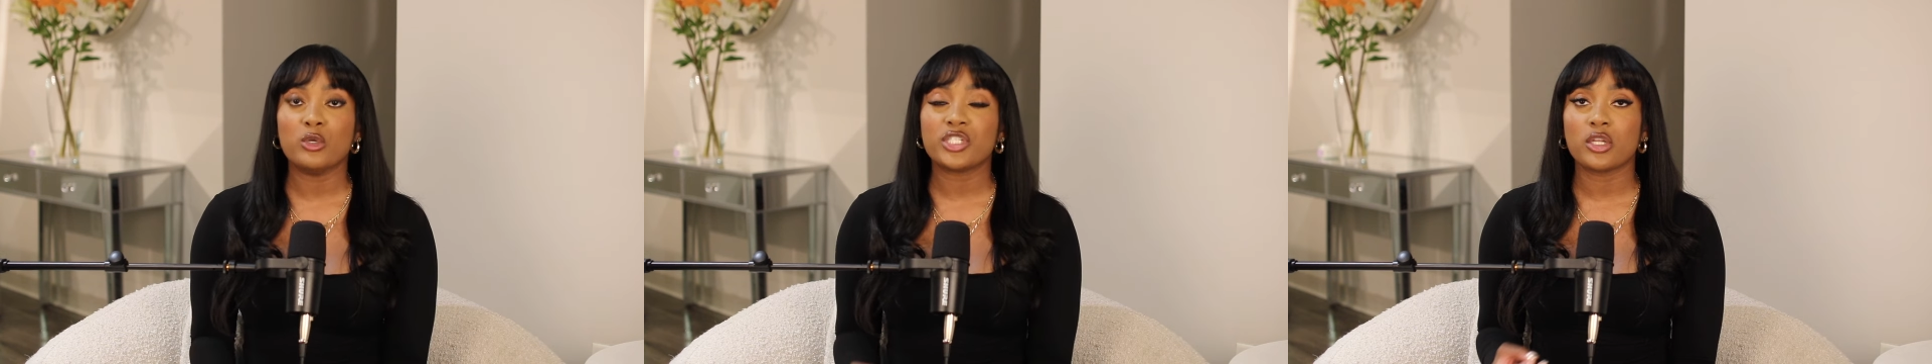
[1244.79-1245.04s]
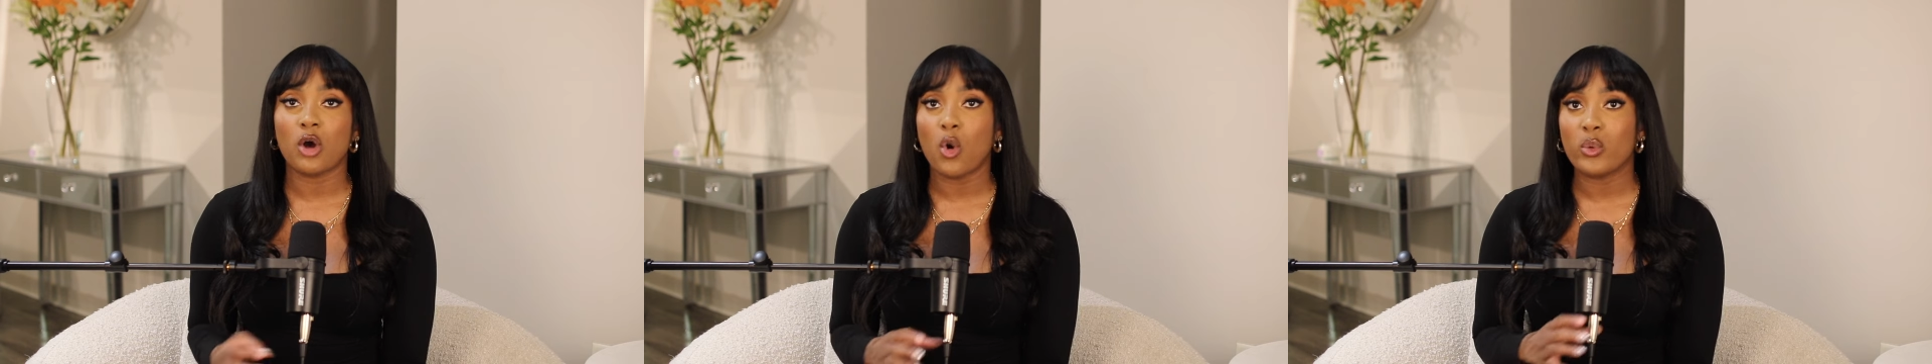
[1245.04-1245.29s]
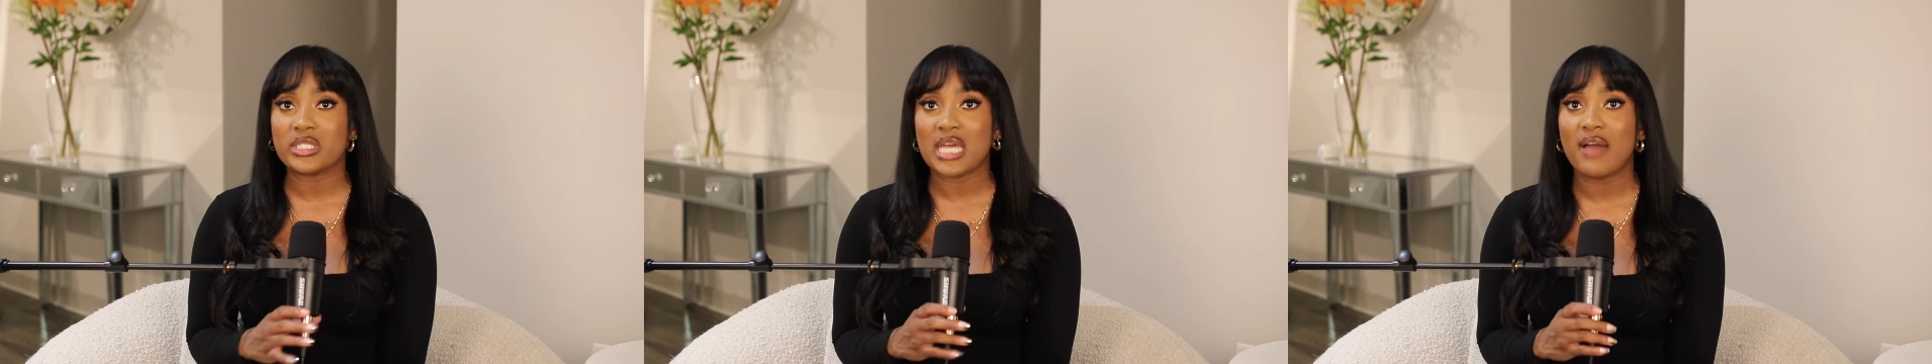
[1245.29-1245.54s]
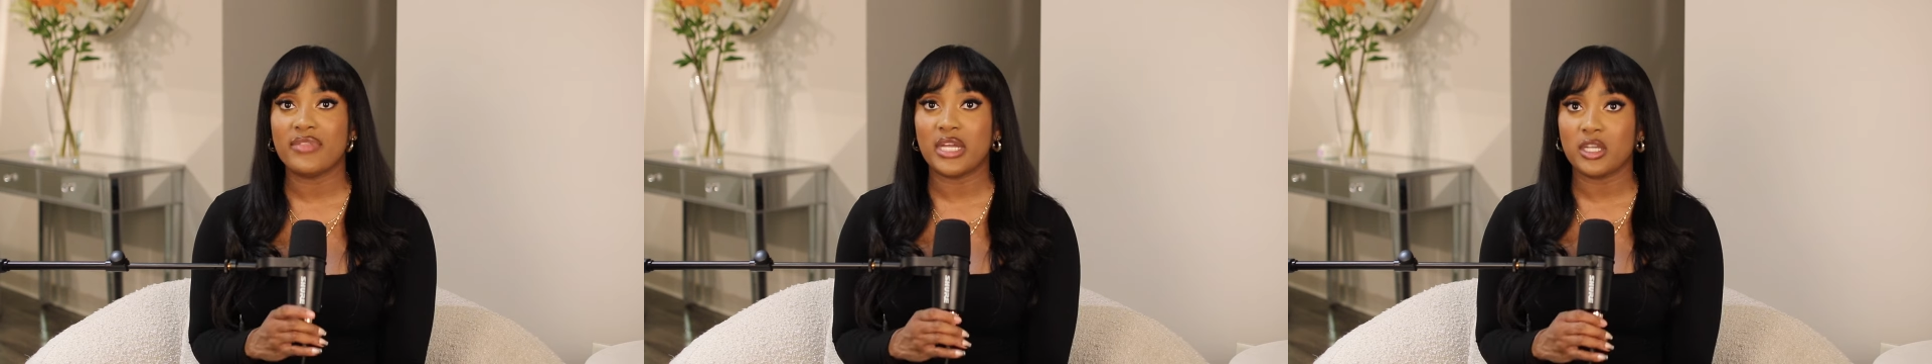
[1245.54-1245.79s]
you should always
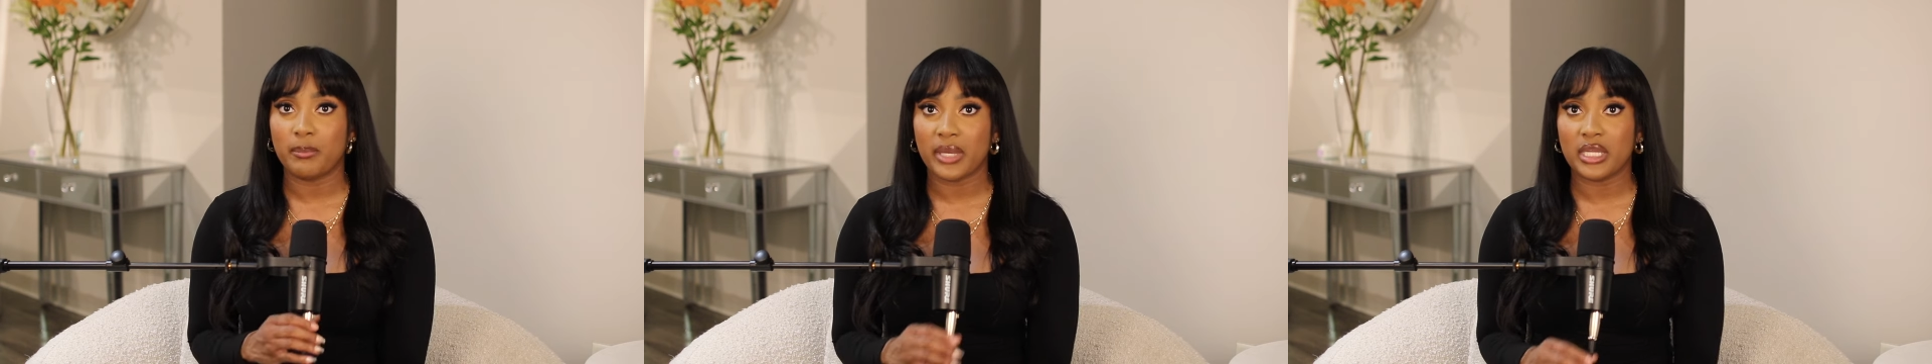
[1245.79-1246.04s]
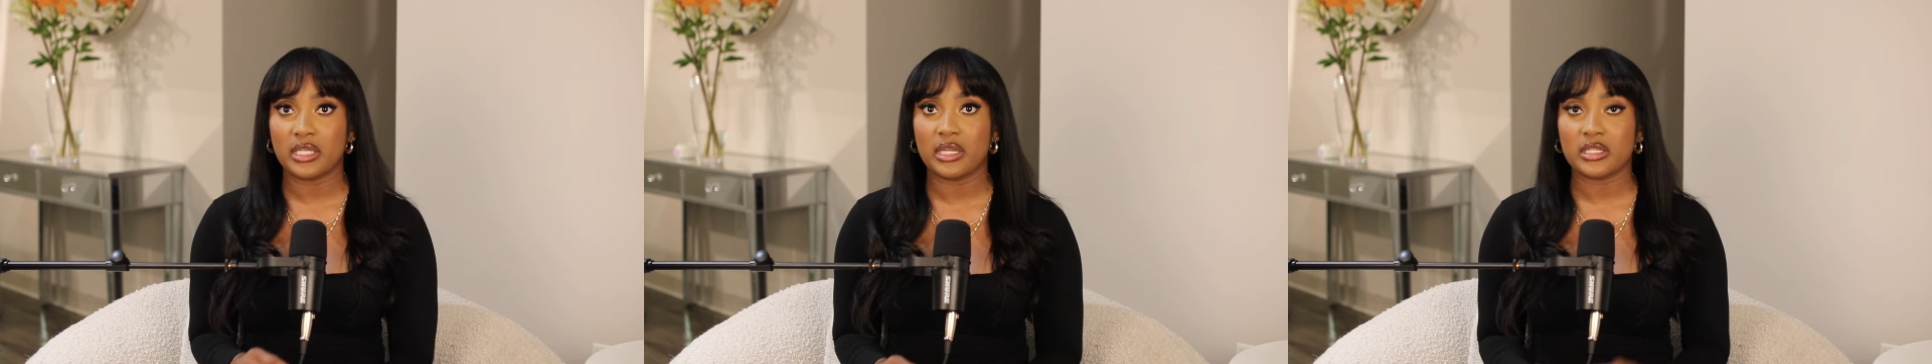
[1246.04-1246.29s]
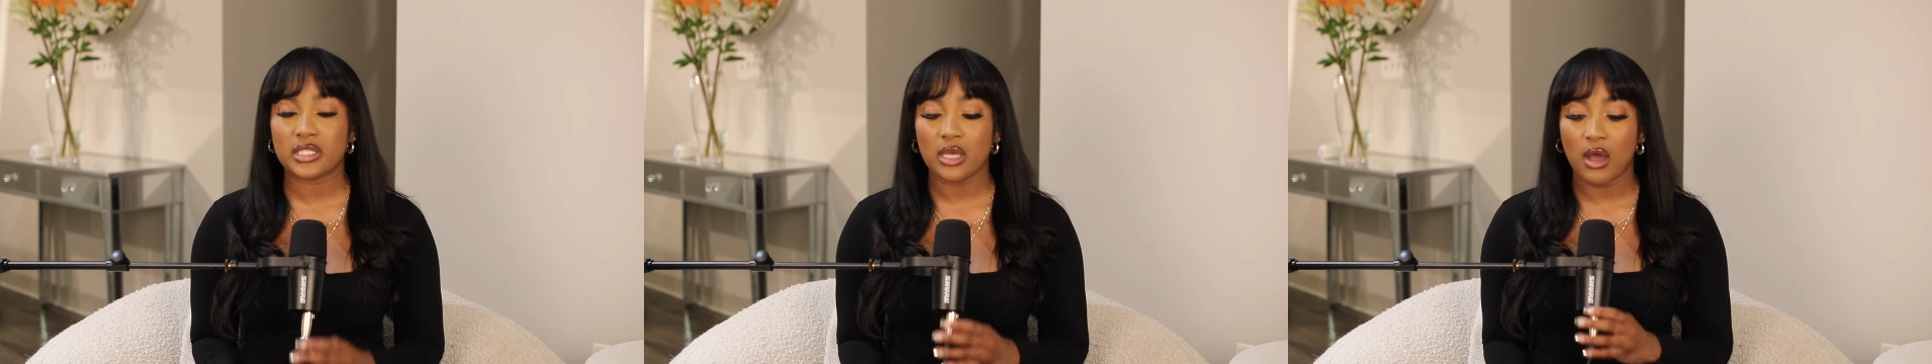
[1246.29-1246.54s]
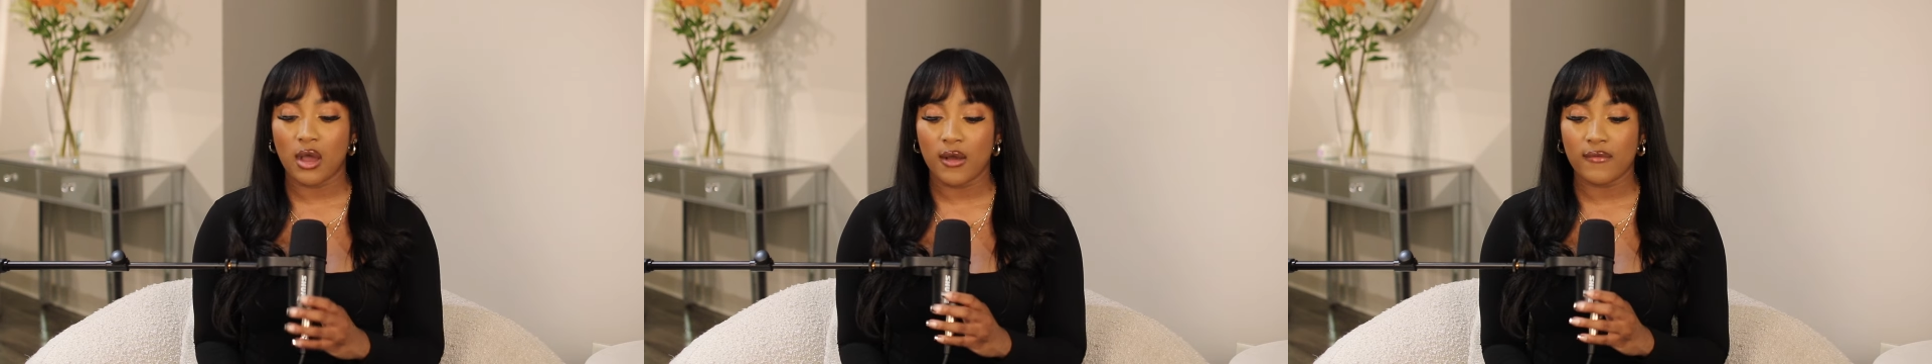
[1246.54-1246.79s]
have that dependence
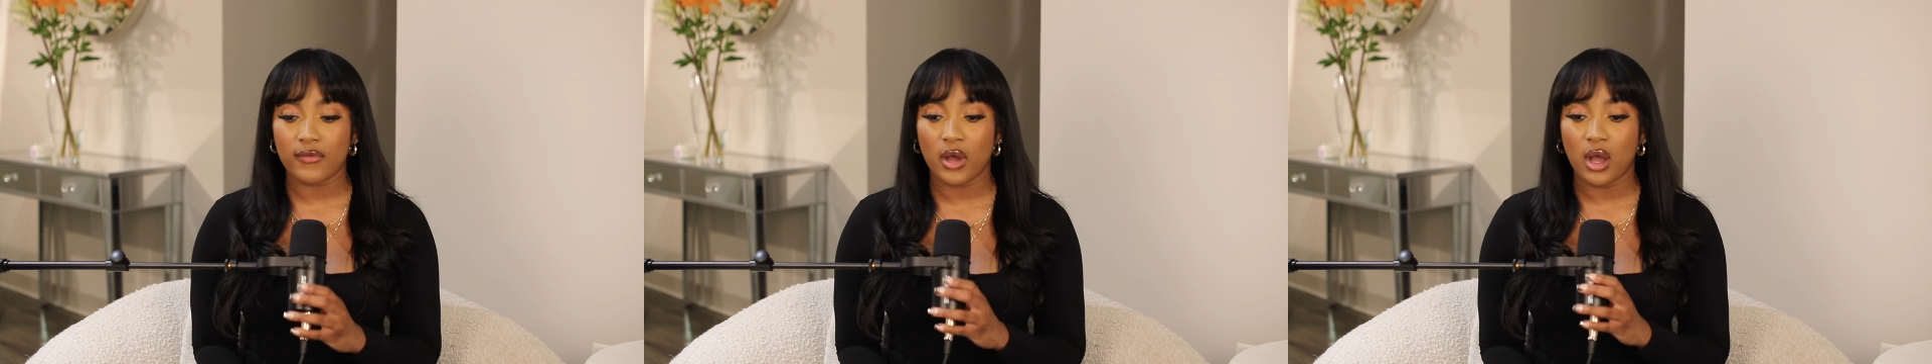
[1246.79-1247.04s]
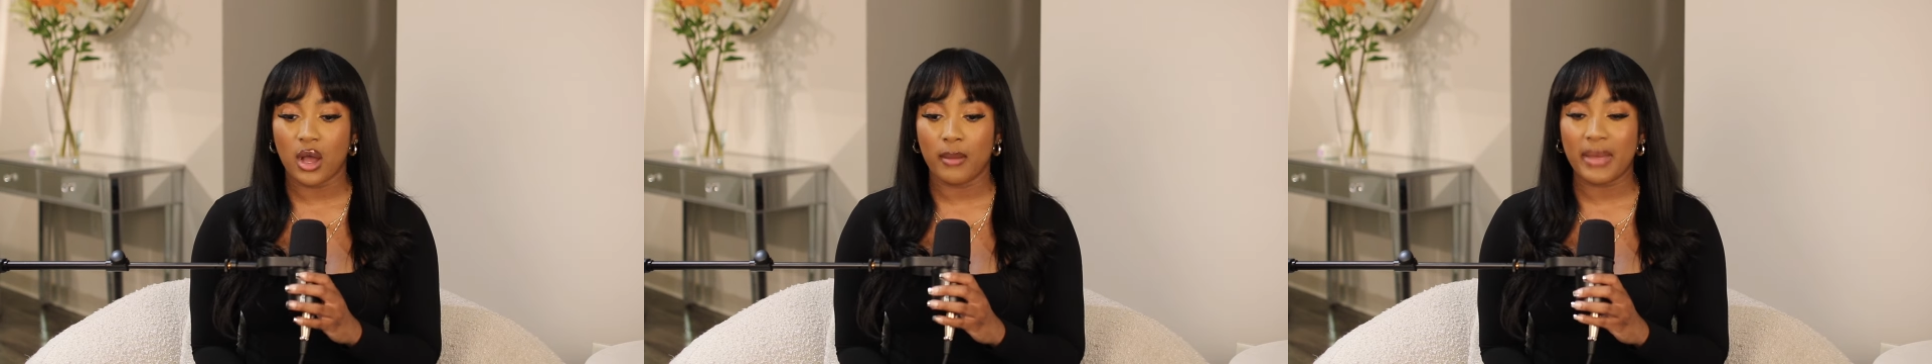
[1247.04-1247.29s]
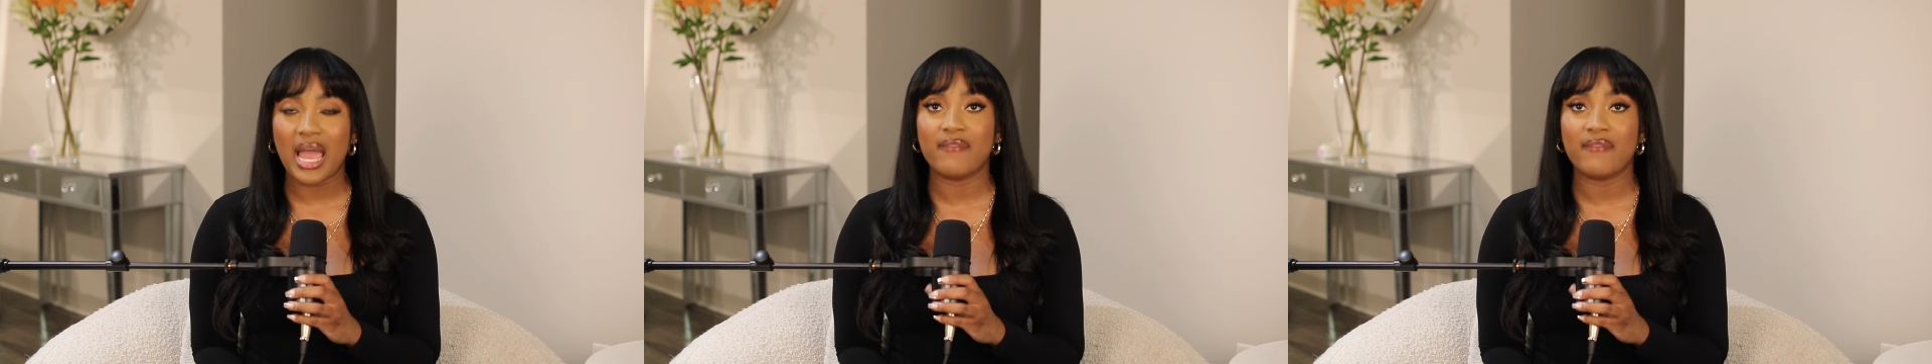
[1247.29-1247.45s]
of um,